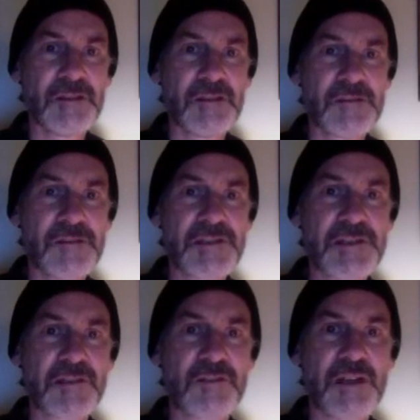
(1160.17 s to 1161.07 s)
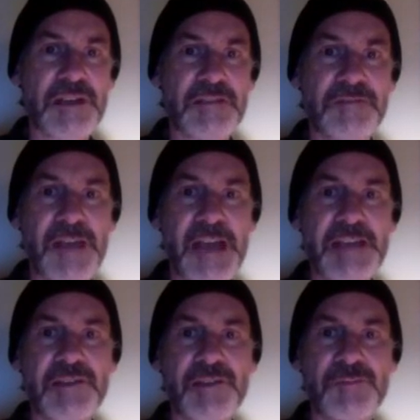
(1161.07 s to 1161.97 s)
First a great
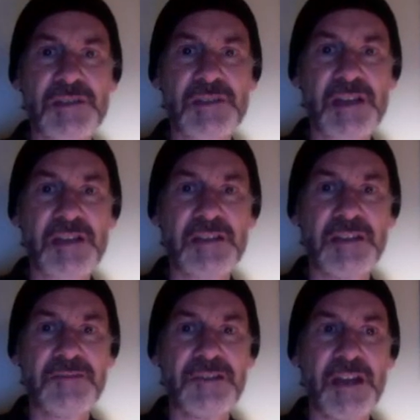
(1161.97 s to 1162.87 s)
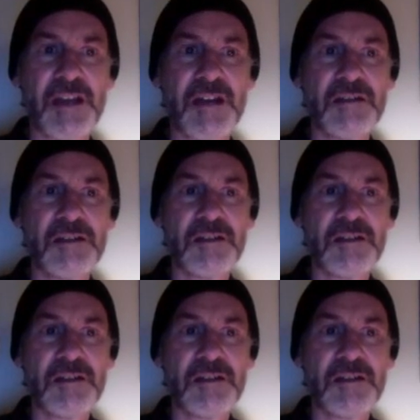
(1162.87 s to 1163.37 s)
vacuumed sucking of air,